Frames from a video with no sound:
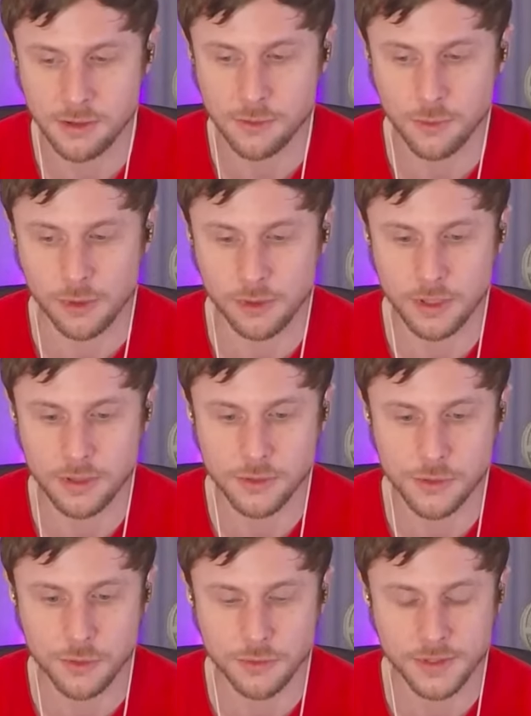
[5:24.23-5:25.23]
a quality
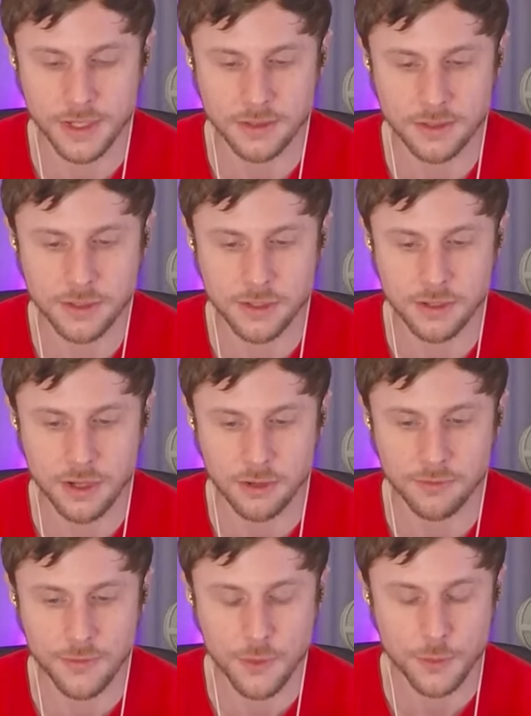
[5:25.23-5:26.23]
control technician
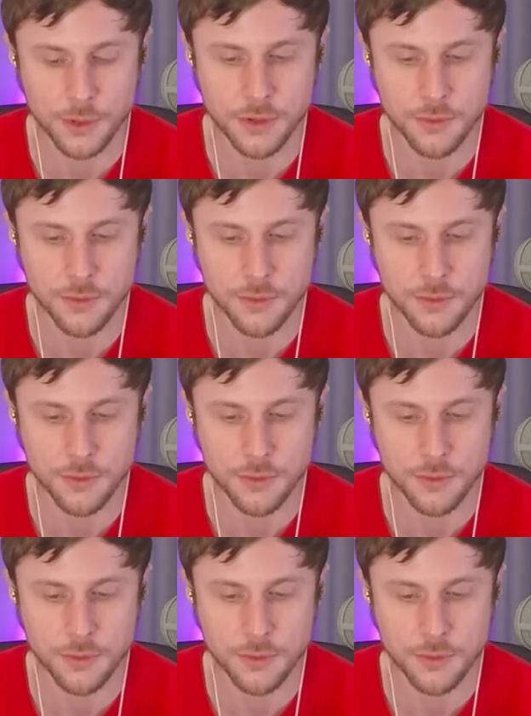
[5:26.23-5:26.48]
and former